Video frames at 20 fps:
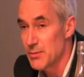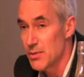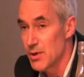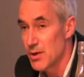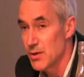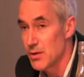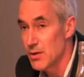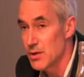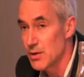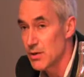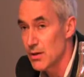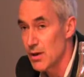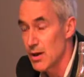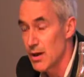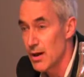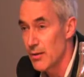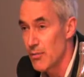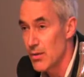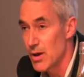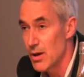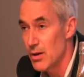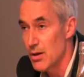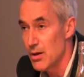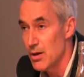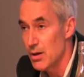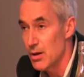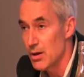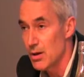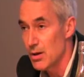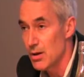is because
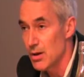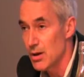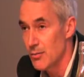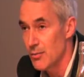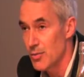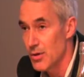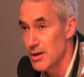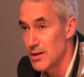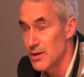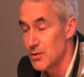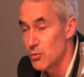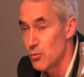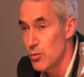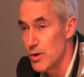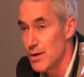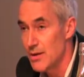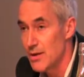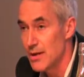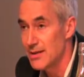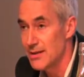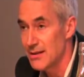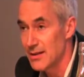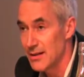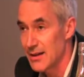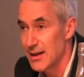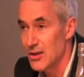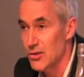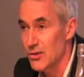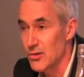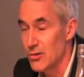companies with
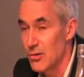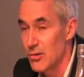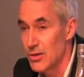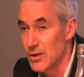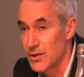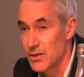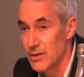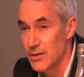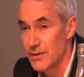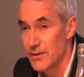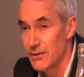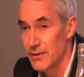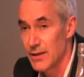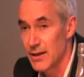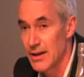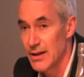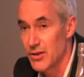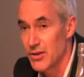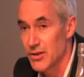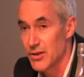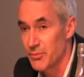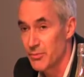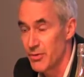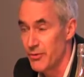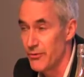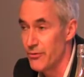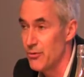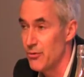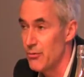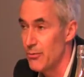international certifications
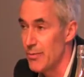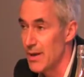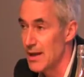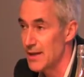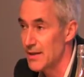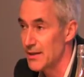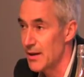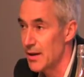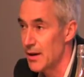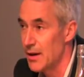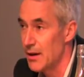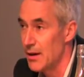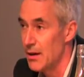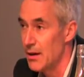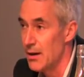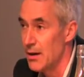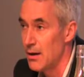perform better